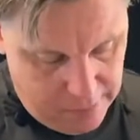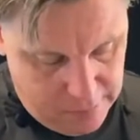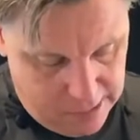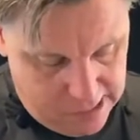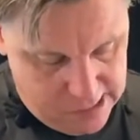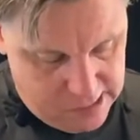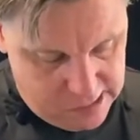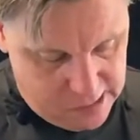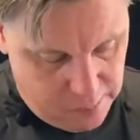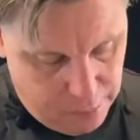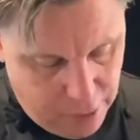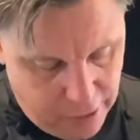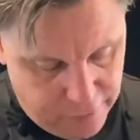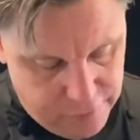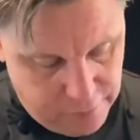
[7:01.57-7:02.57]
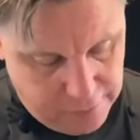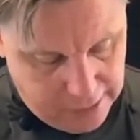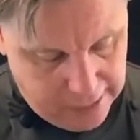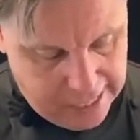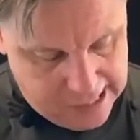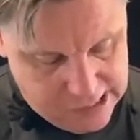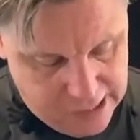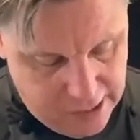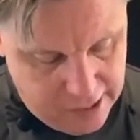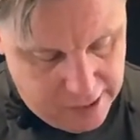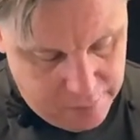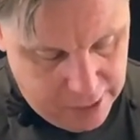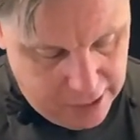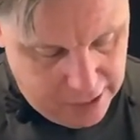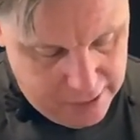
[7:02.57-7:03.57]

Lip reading: distance apart from the last cut you made.